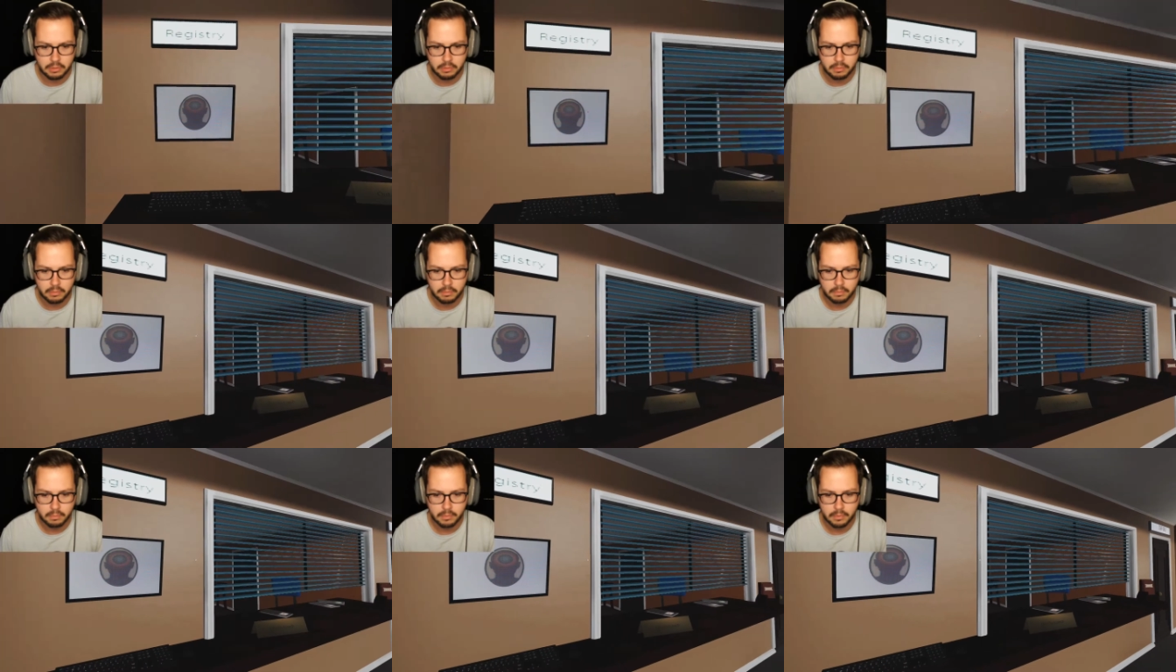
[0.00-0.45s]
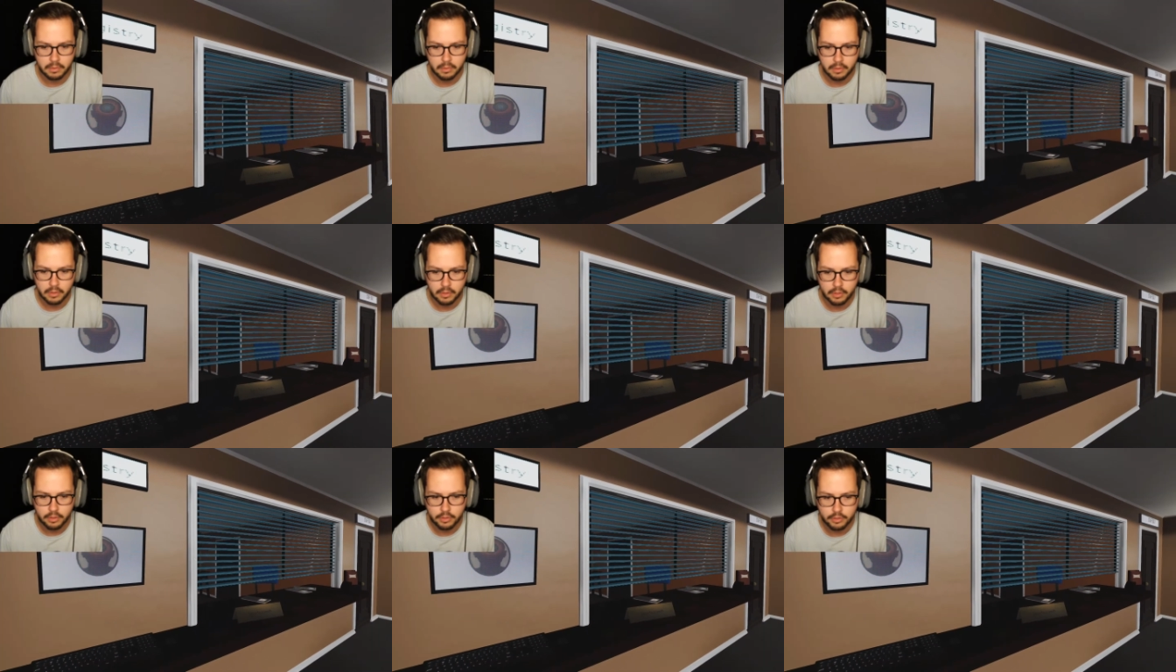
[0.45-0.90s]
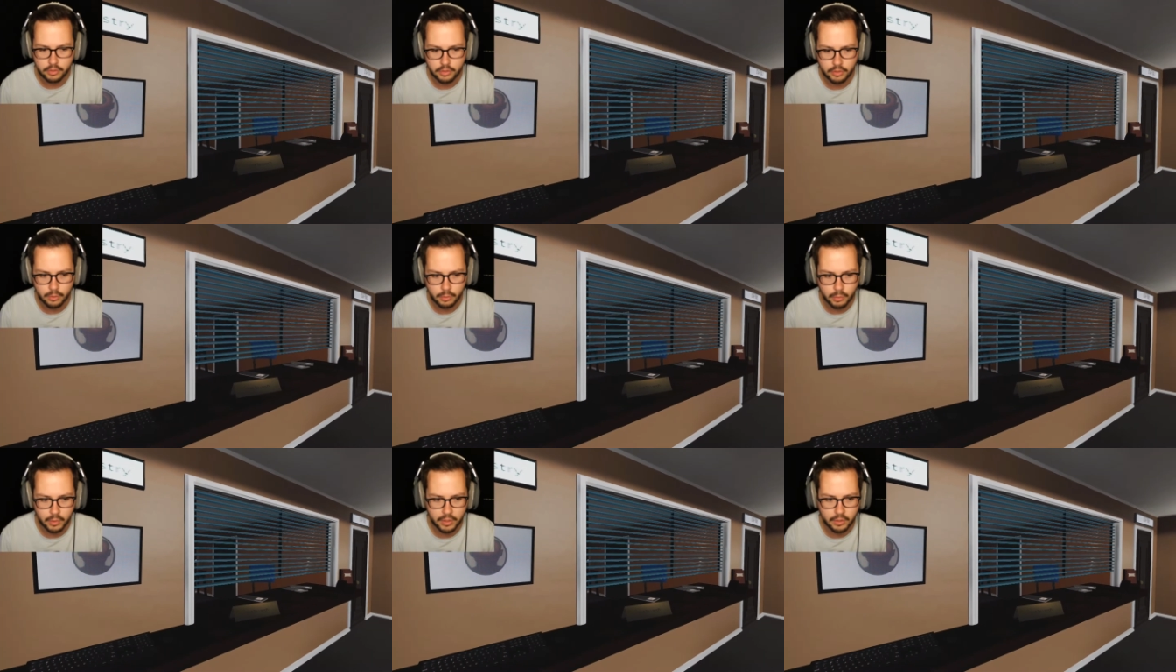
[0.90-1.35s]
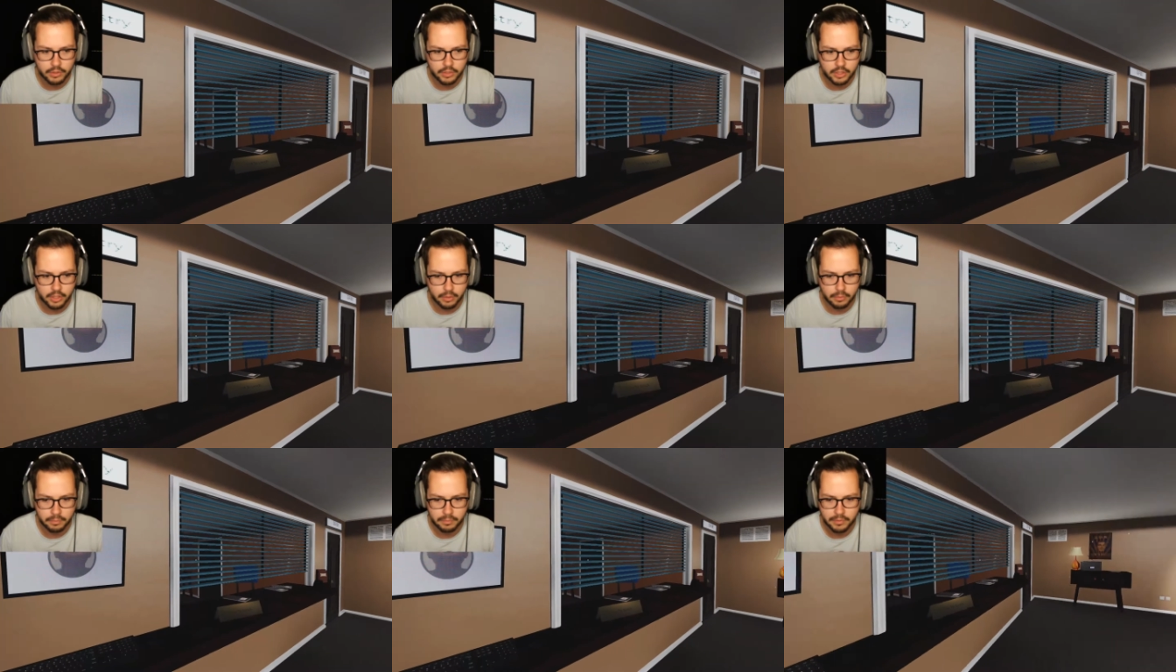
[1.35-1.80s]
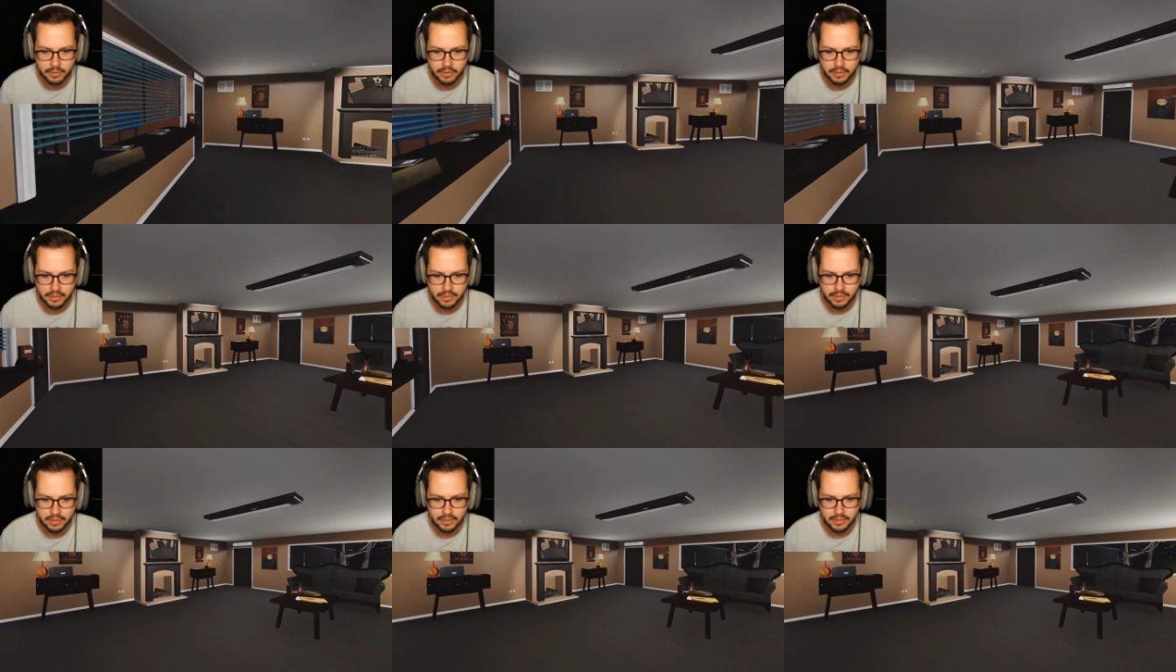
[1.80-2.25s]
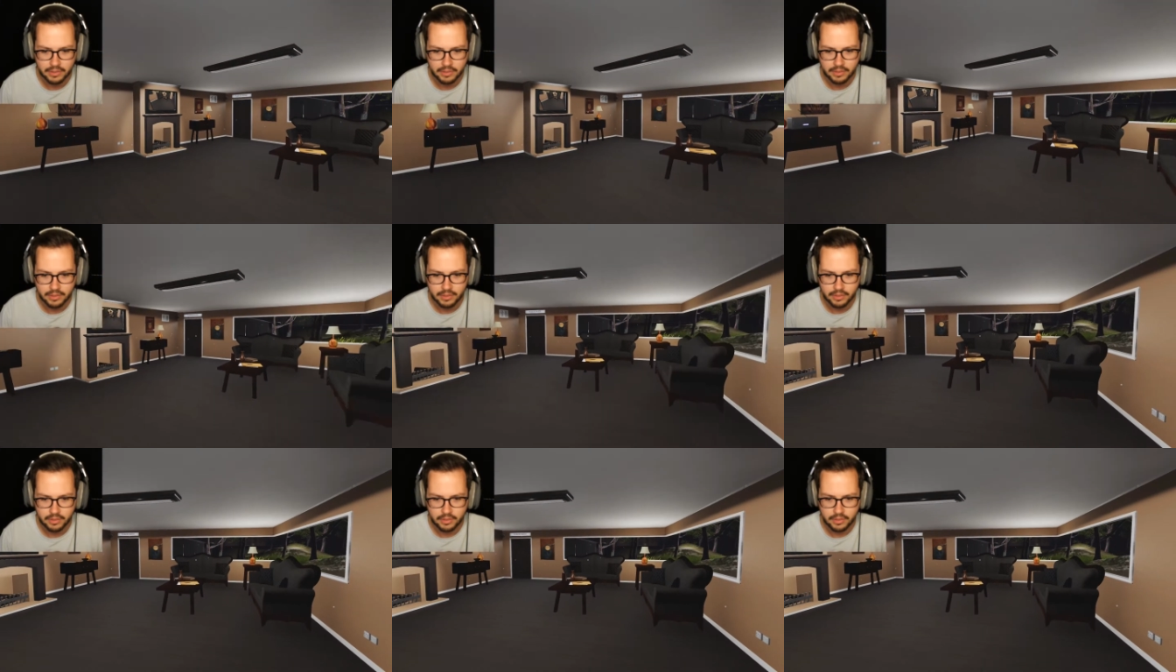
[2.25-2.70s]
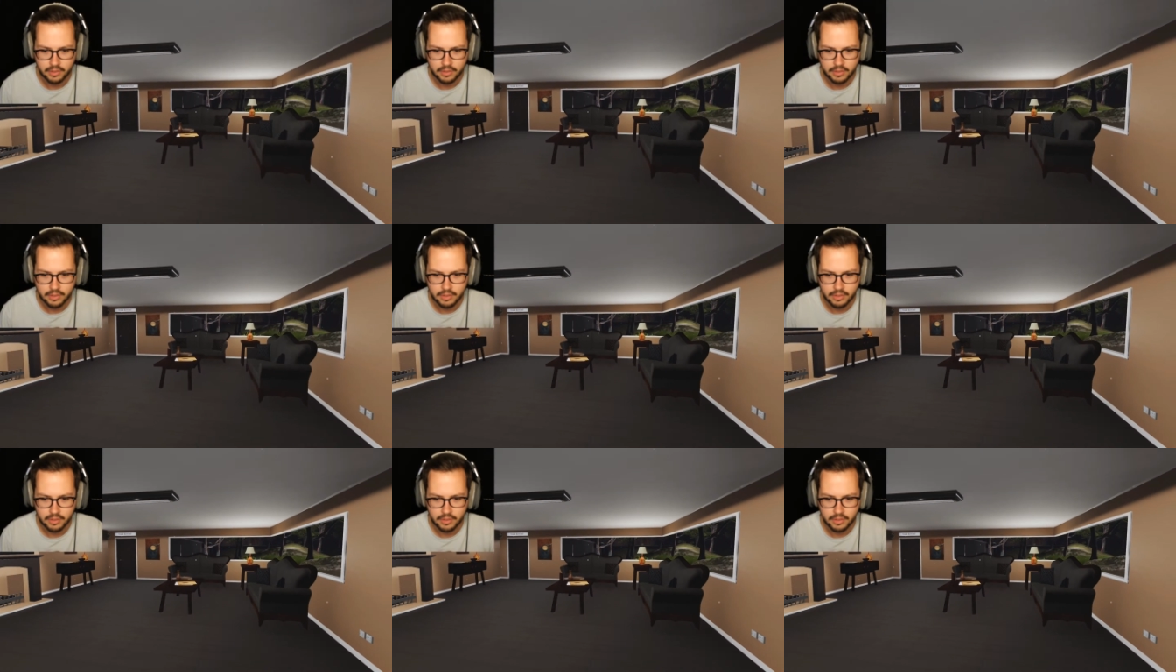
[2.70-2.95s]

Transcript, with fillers: Thank you. Please You're welcome. We